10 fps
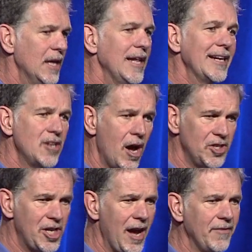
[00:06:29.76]
like Don
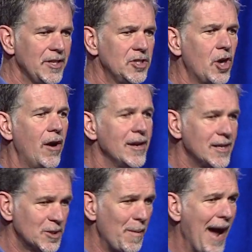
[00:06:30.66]
Shalvey started
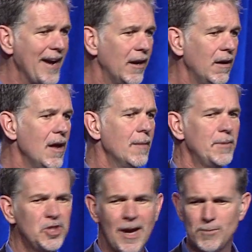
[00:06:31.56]
Aspire,
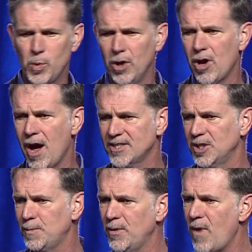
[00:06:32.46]
but James Wilcox
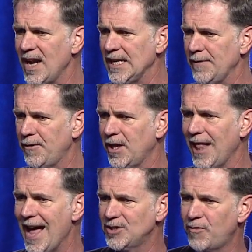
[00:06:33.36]
has been running it for the
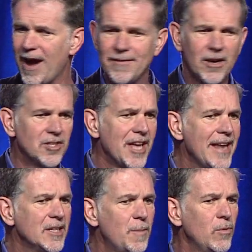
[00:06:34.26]
last 5 years,
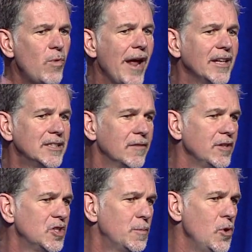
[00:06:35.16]
and it's been
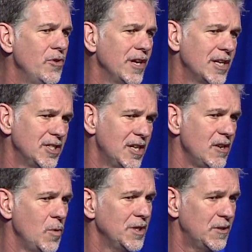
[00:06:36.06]
relatively smooth and
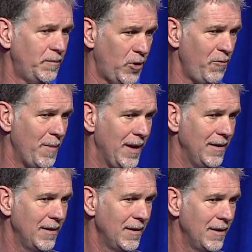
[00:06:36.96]
continuous improvement.
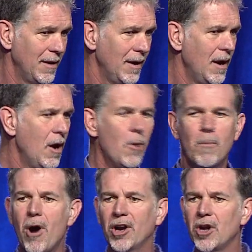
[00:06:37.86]

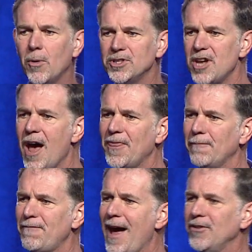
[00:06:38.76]
Marco was not
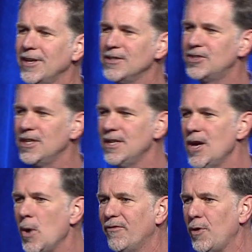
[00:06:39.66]
the founding
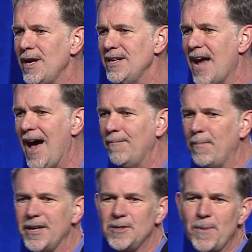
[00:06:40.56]
CEO of Green Dot,
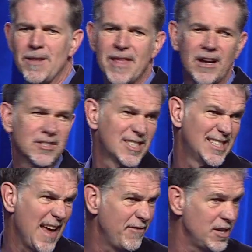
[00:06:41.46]
but he's been there
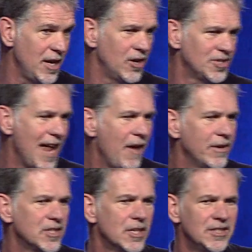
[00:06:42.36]
7 years now,
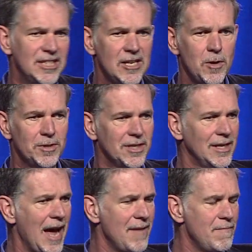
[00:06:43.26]
and it's
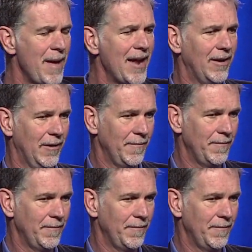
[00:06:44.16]
continuously gotten better.